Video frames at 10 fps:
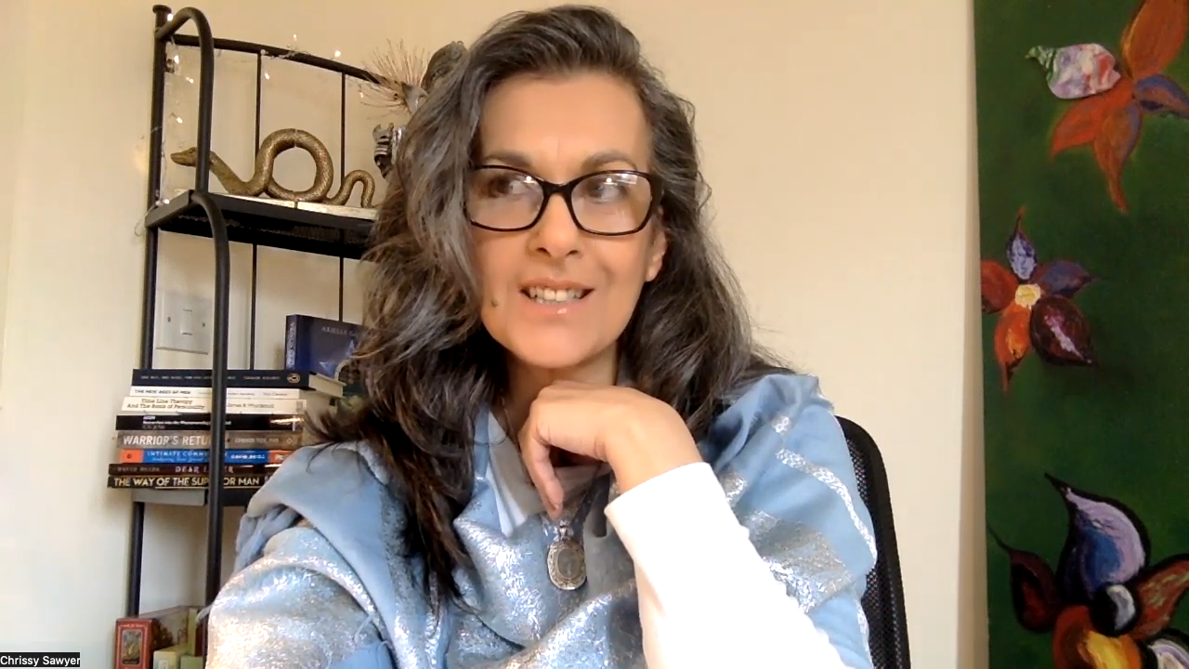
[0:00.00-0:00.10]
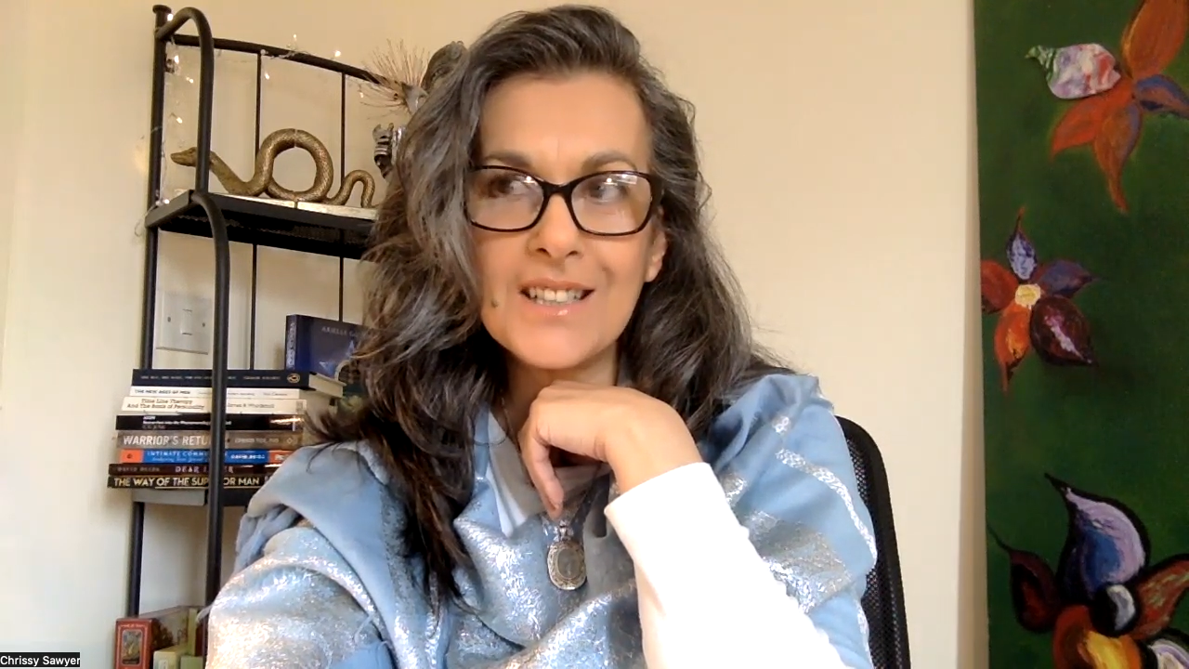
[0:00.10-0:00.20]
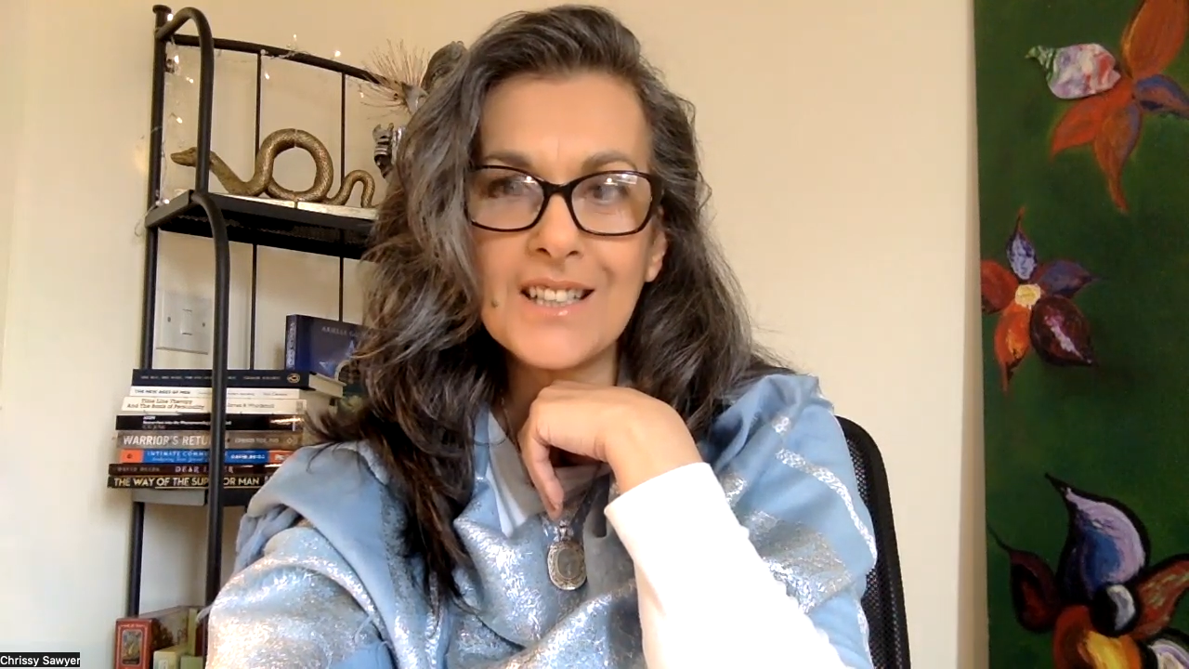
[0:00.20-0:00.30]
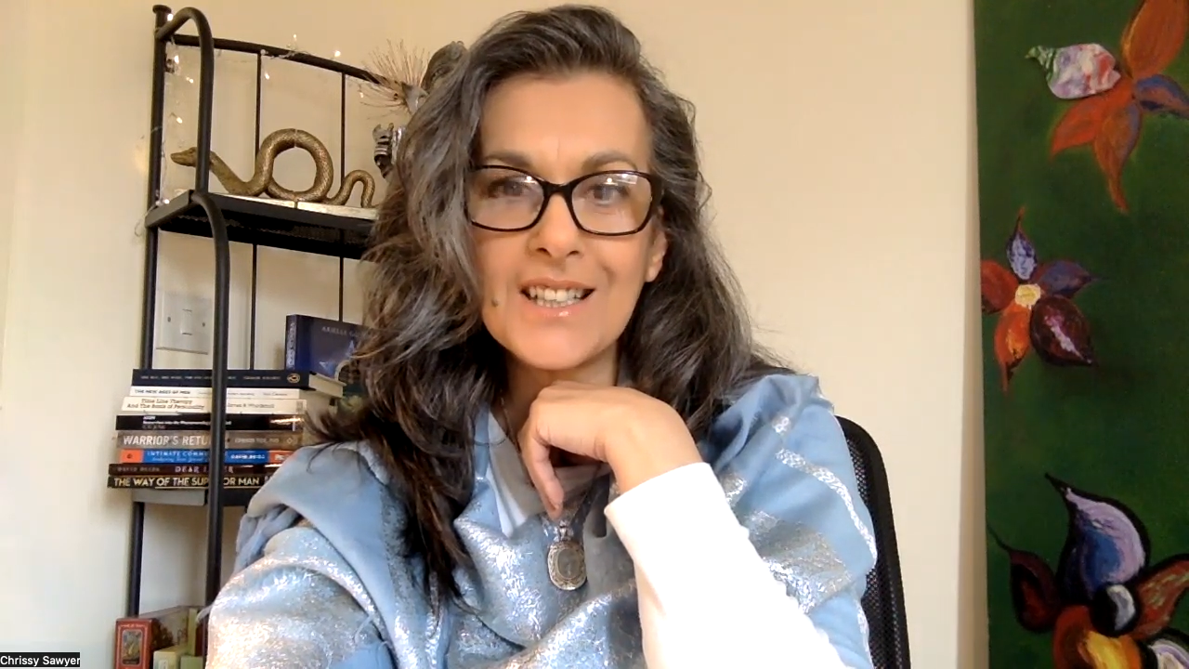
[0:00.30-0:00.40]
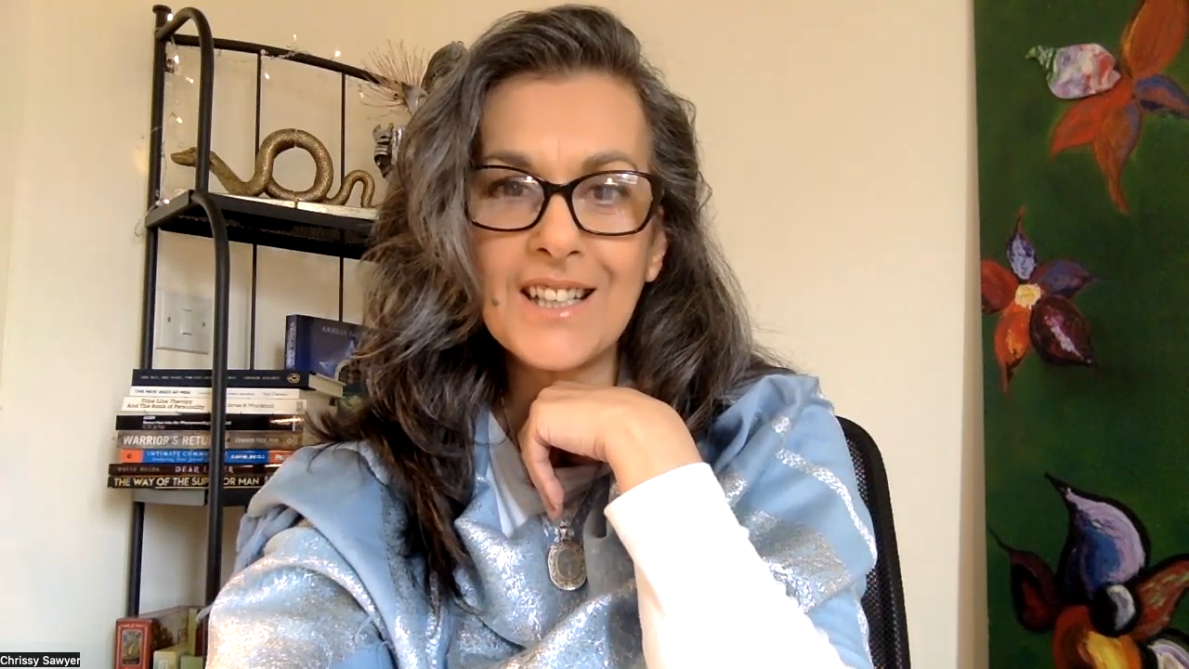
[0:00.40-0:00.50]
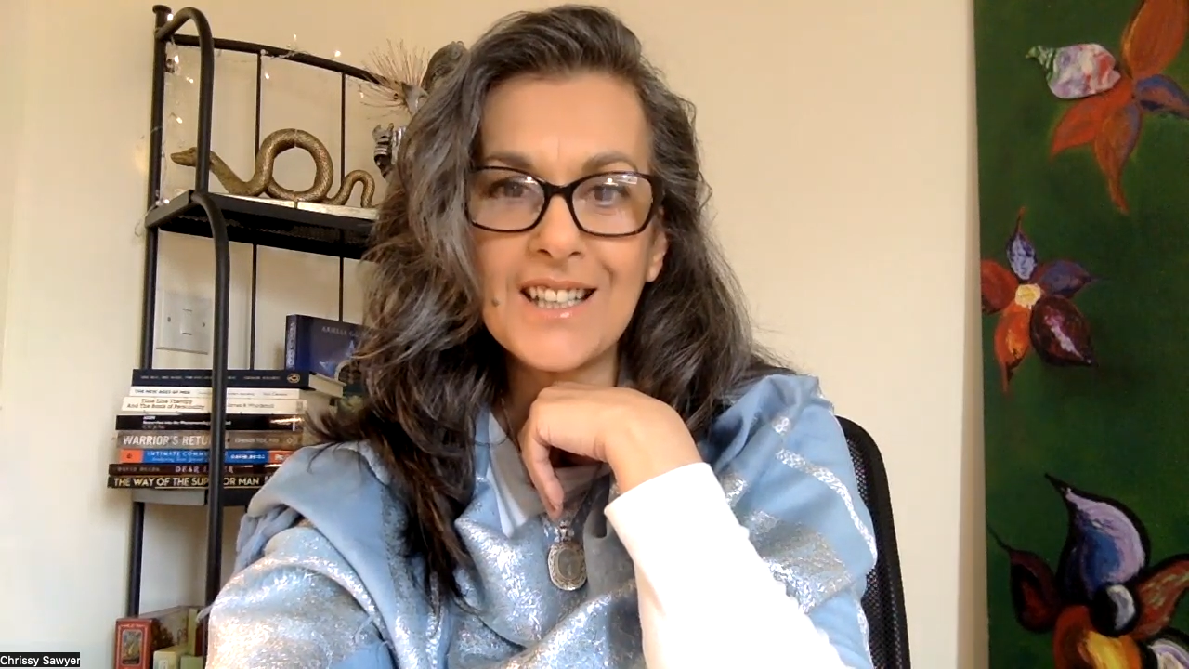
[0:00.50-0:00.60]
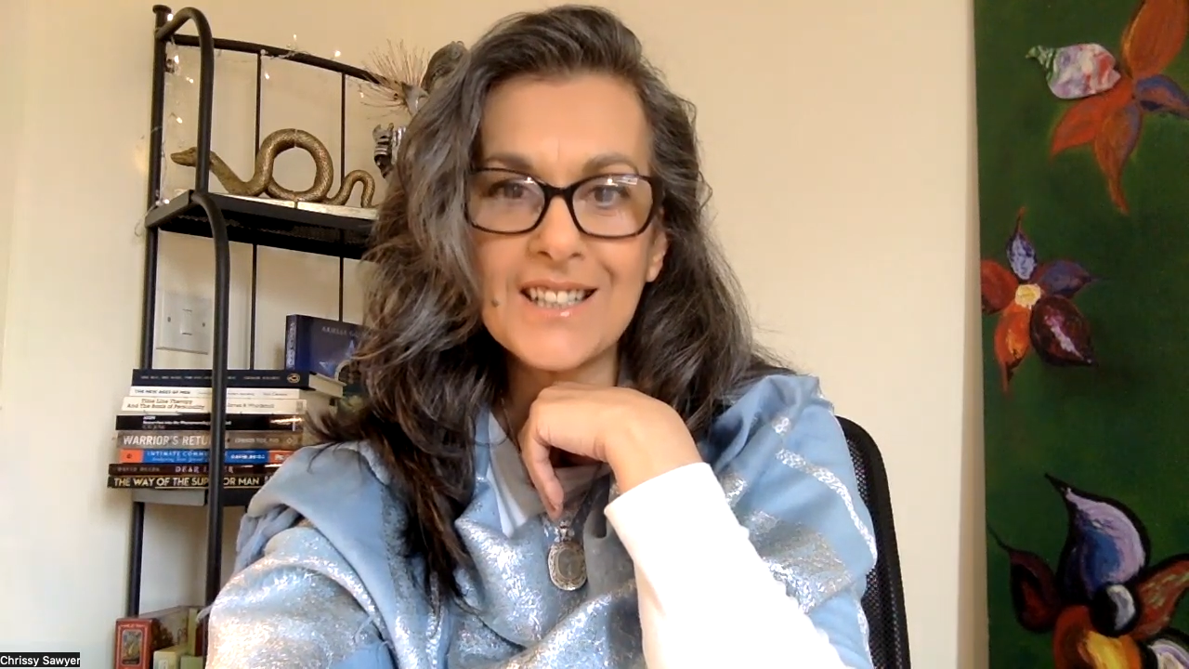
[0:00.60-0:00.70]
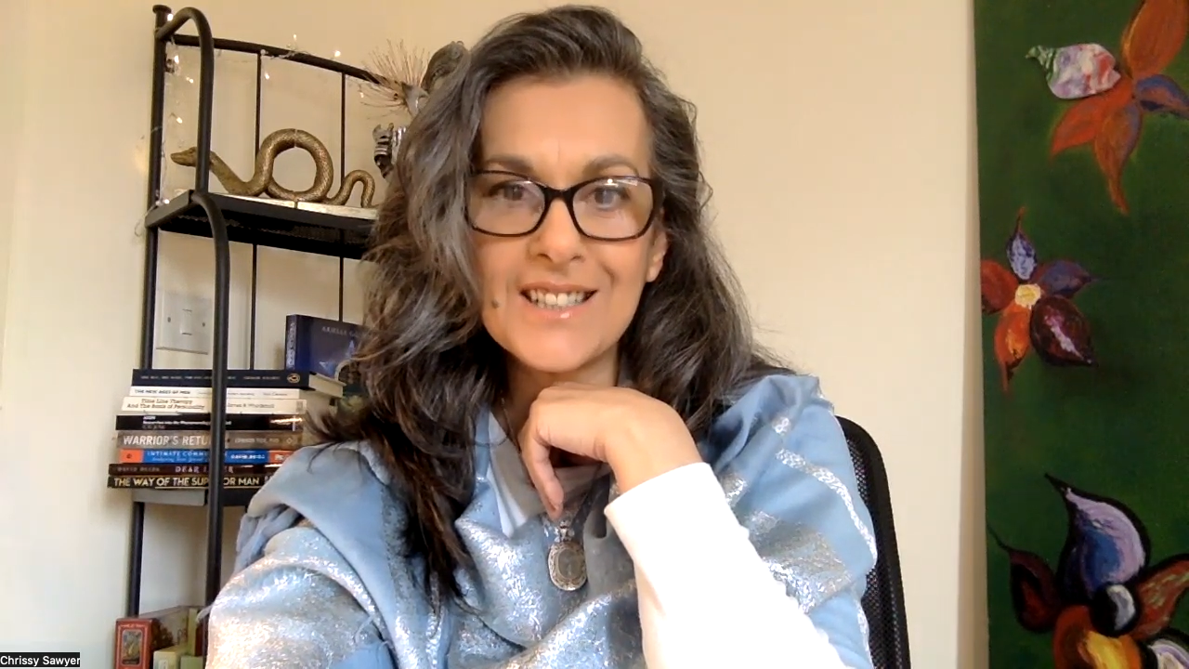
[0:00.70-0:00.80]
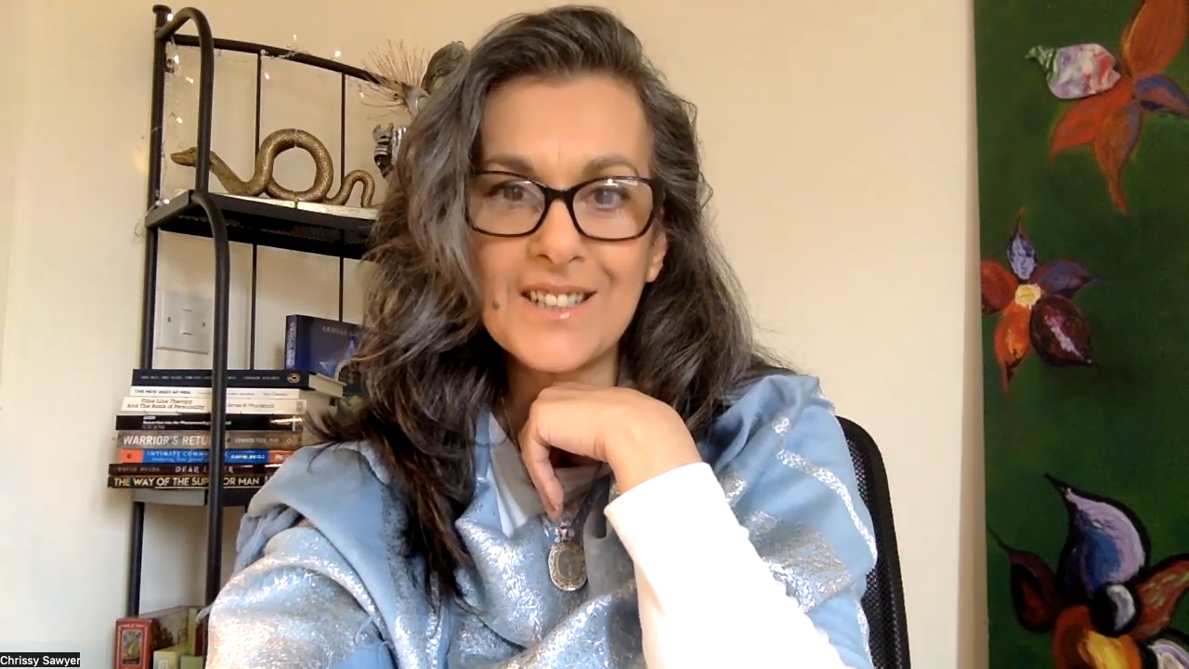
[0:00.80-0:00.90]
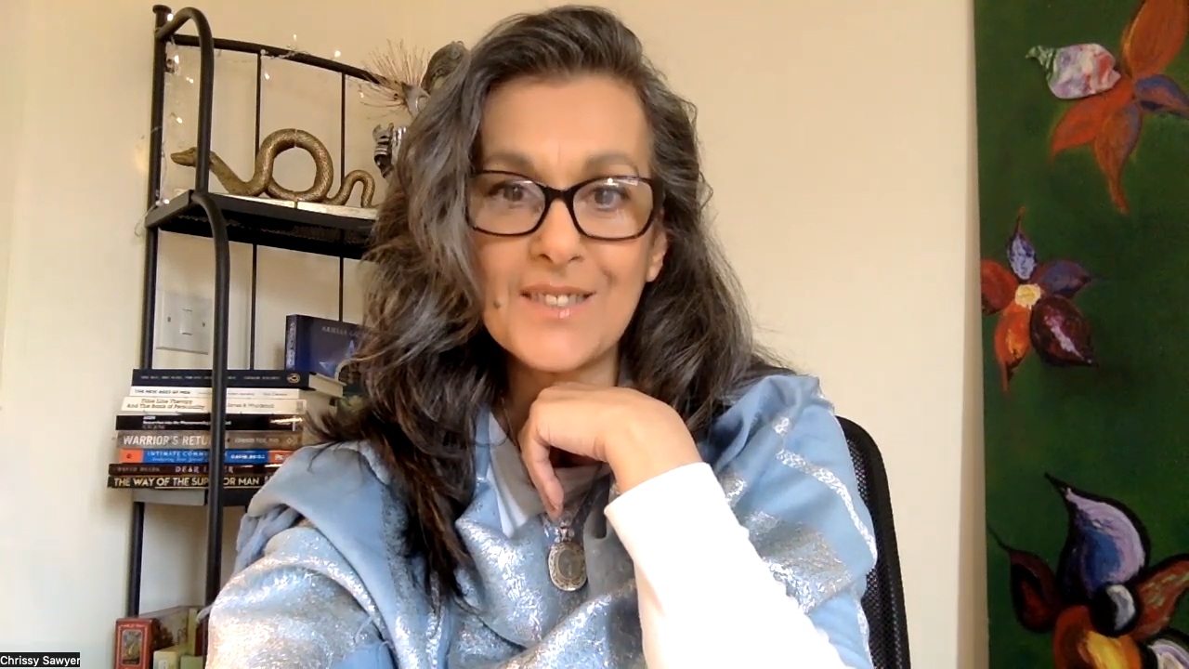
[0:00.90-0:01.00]
in a
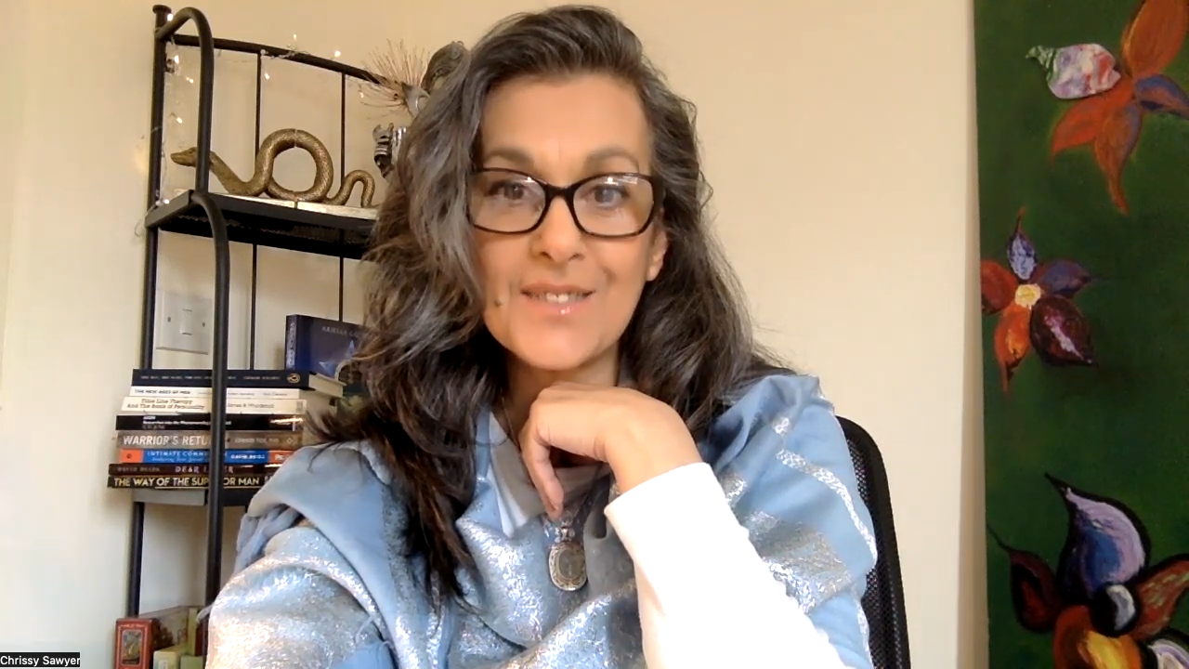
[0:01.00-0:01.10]
collective.